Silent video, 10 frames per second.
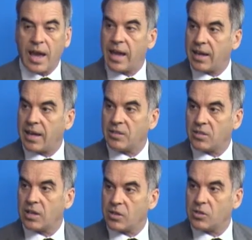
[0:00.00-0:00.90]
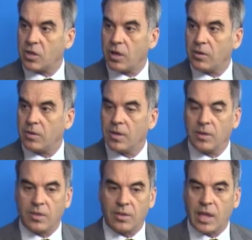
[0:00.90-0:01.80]
And our study showed
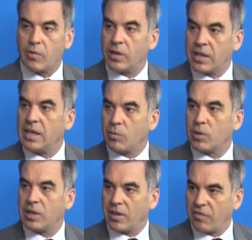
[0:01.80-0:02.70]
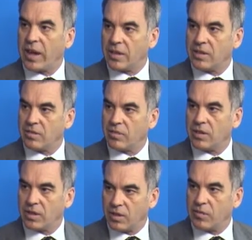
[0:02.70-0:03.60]
that they were equally effective
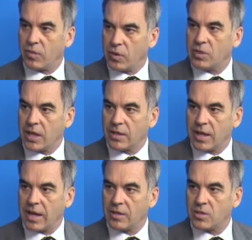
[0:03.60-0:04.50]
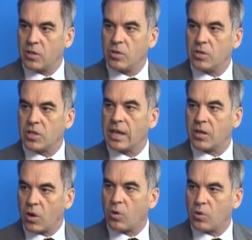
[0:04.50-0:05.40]
in the first 10 days. So you could take
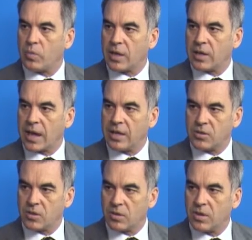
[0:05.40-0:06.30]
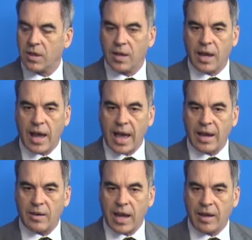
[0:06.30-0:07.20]
an oral medication
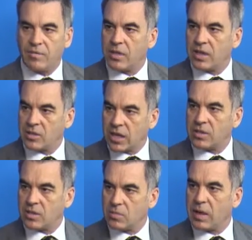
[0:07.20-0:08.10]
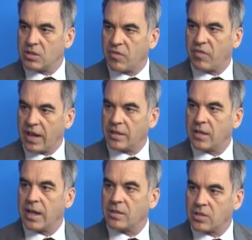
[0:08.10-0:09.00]
and have just as much effect
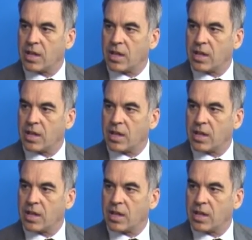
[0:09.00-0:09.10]
as a